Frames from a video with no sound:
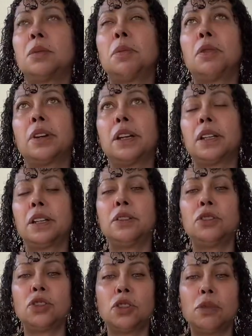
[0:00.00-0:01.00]
Spirit,
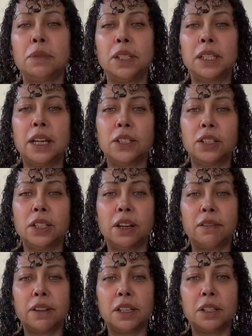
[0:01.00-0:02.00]
can you show me
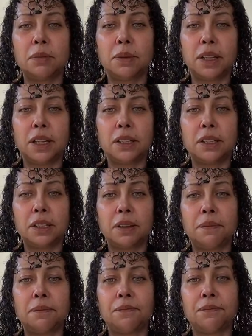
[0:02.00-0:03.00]
Sagittarius,
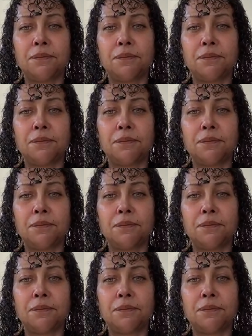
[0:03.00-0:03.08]
please?